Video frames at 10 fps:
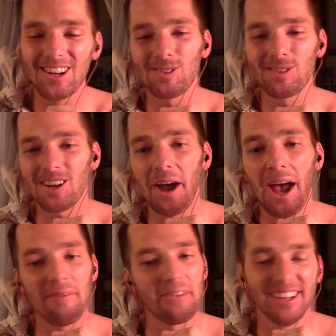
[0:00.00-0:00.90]
me so
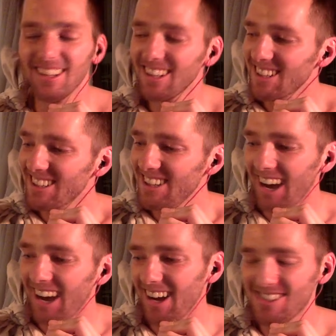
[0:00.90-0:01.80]
happy.
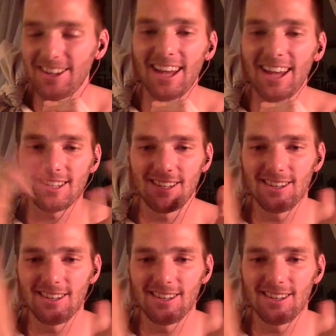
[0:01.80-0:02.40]
So yes,